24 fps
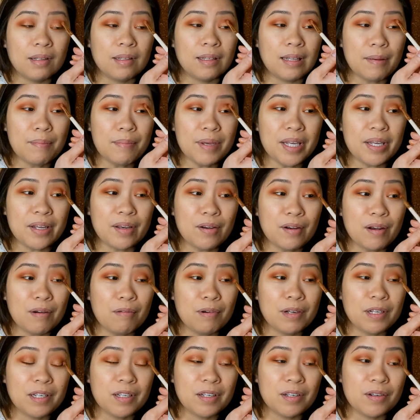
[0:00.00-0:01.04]
Let me know. I
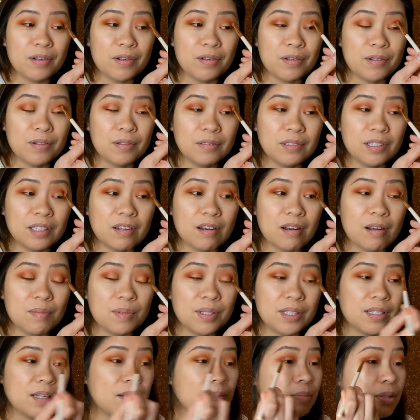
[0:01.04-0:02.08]
want to know in the
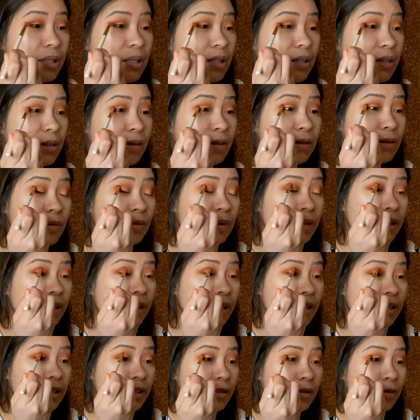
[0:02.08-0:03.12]
comments down below. I want to
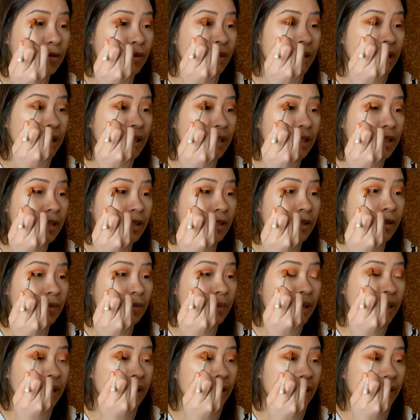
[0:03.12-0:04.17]
get to know you guys a little
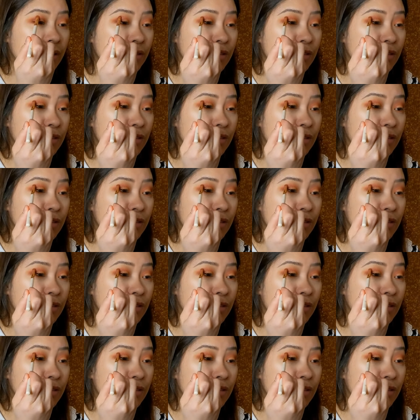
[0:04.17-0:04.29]
bit.